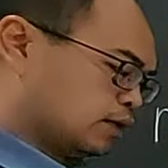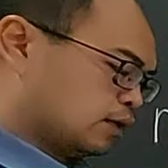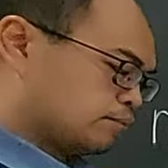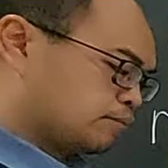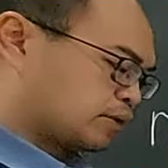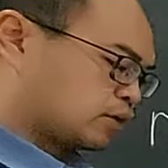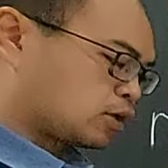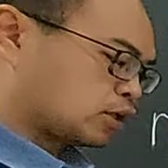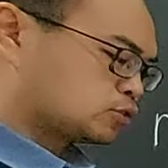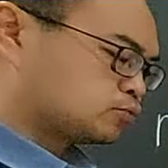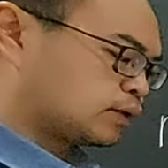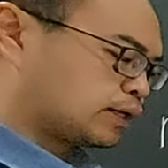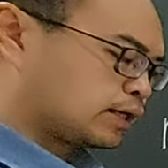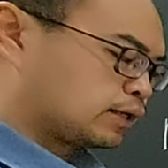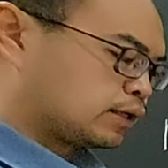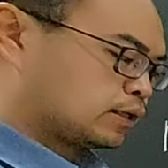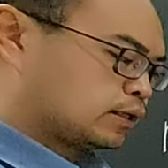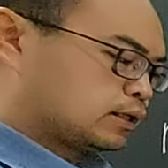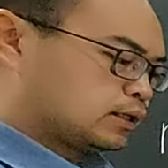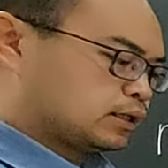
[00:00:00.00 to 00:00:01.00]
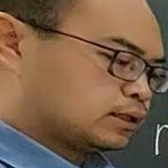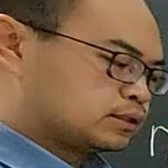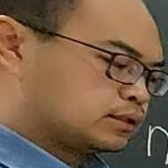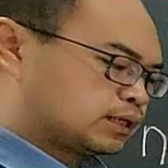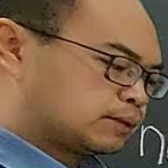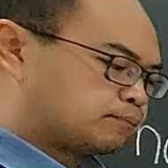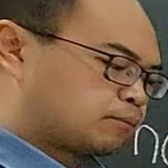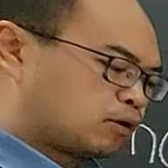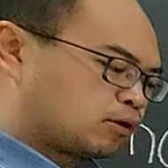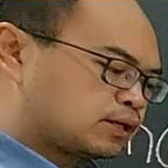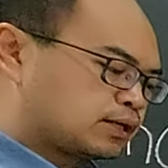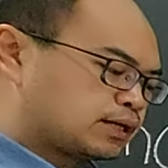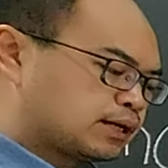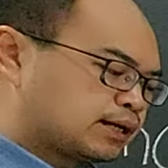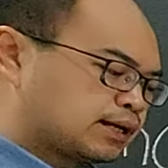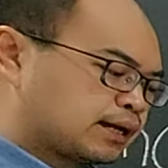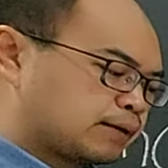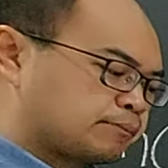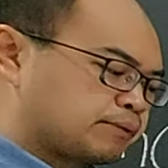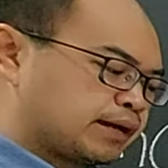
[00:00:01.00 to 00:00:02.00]
Because why? The bowling
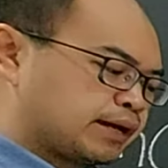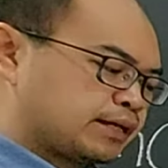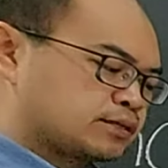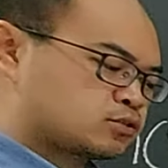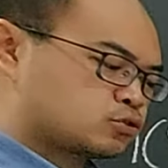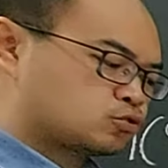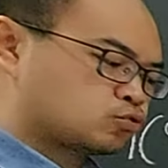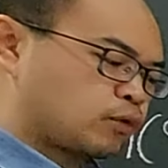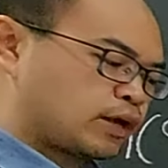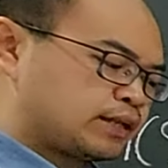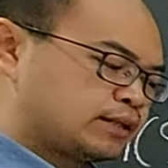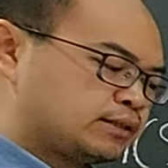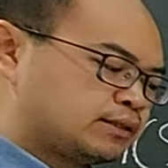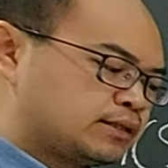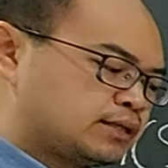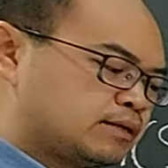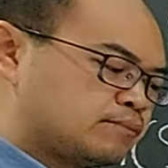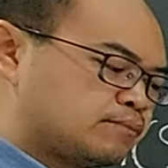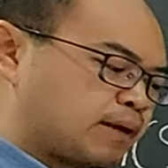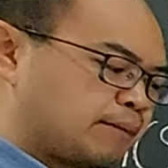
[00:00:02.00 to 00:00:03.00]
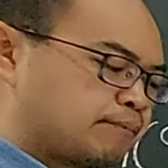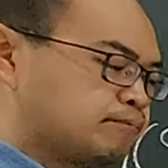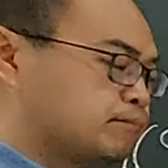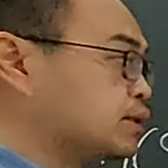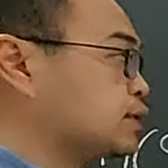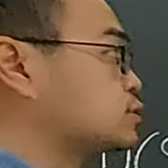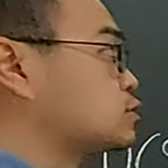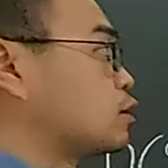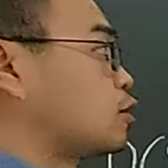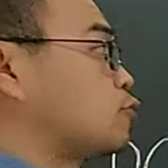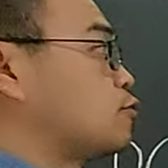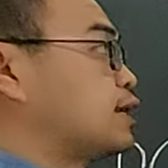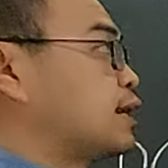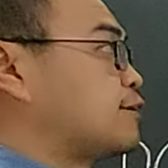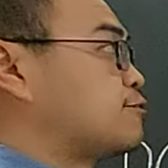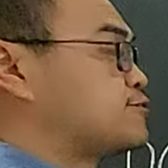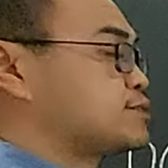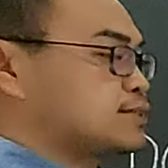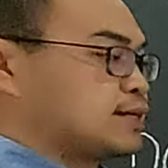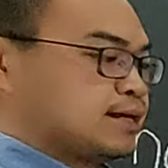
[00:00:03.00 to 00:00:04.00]
club has 20 members of
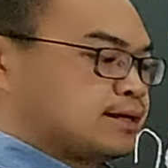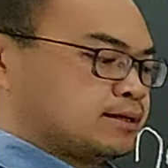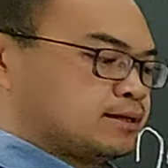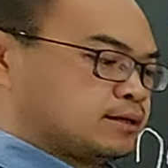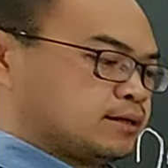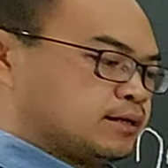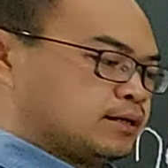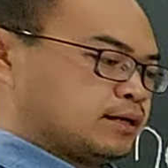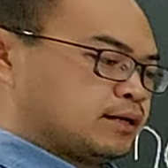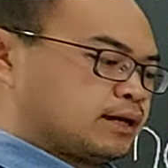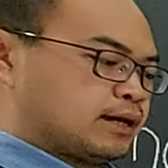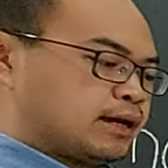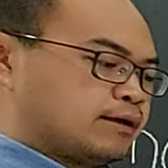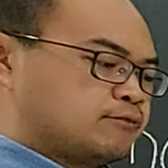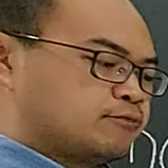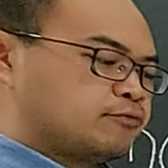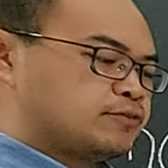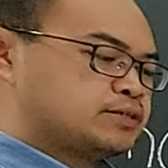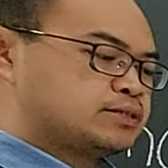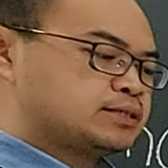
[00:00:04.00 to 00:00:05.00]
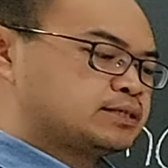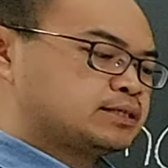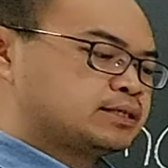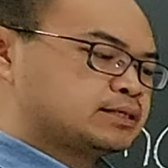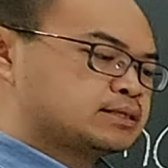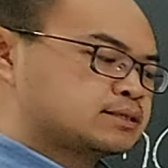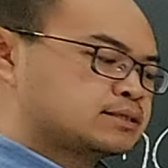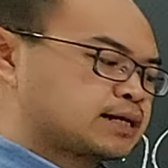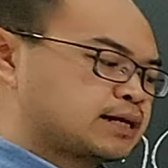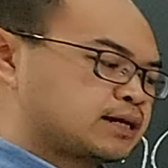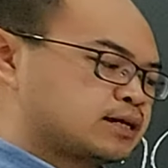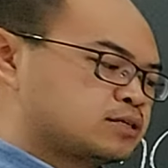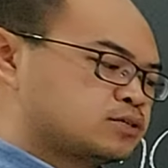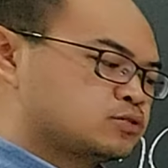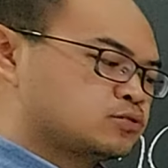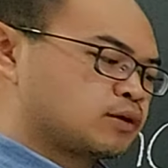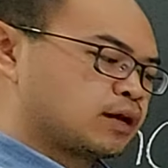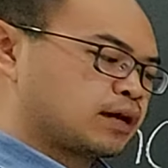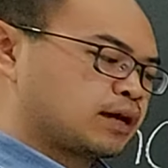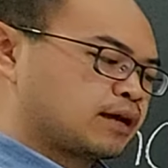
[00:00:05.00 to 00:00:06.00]
life science and physical
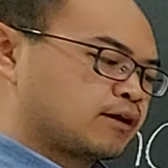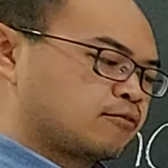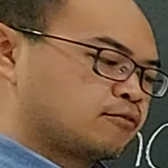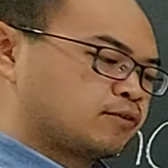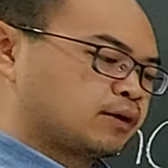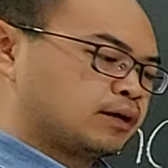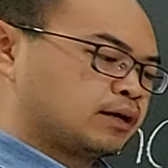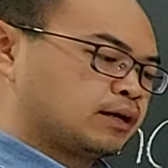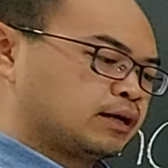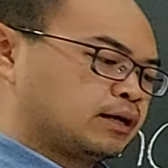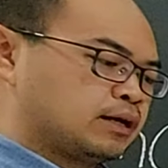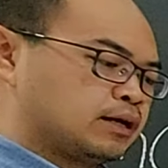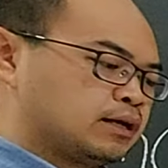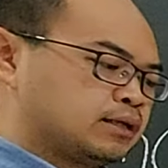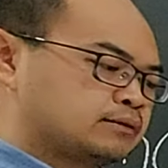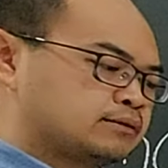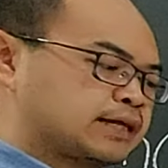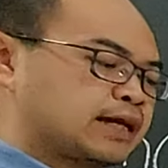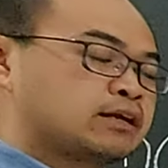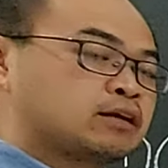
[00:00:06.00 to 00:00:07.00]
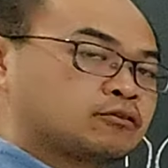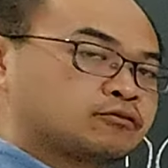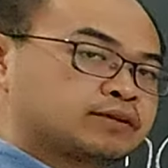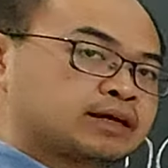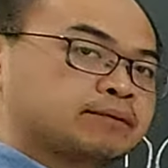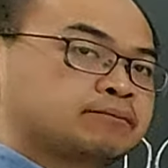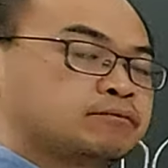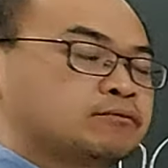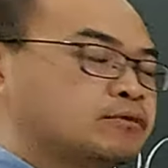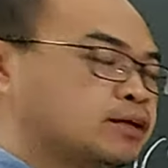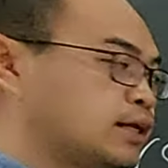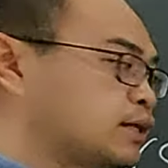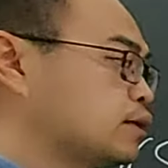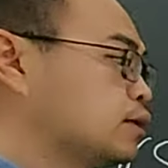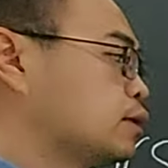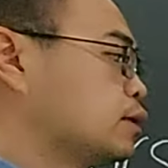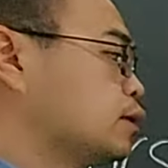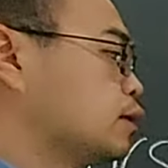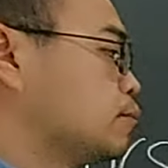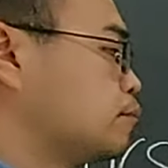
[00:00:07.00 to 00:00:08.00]
science you have 10 of them, right?
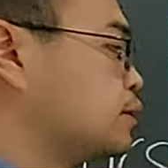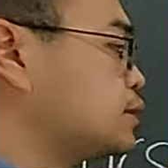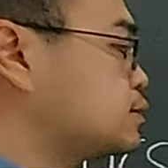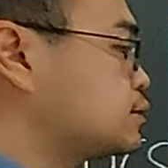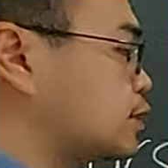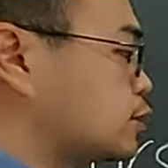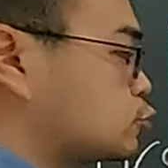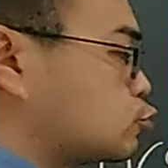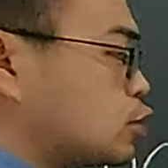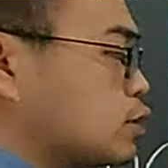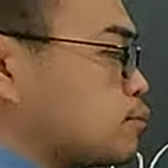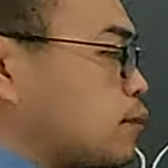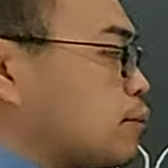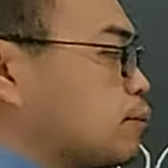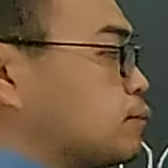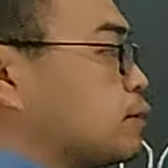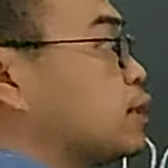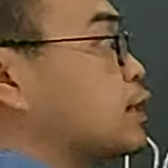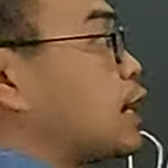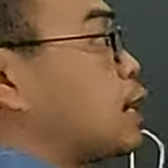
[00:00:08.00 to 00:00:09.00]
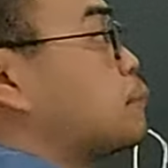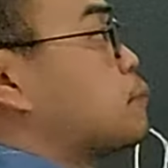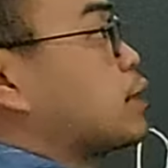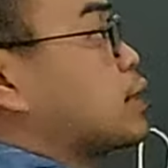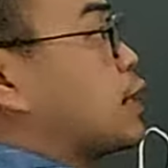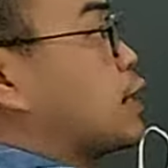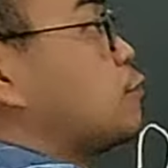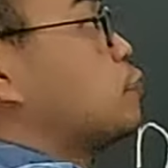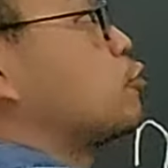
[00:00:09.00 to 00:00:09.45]
Means the 3 members can become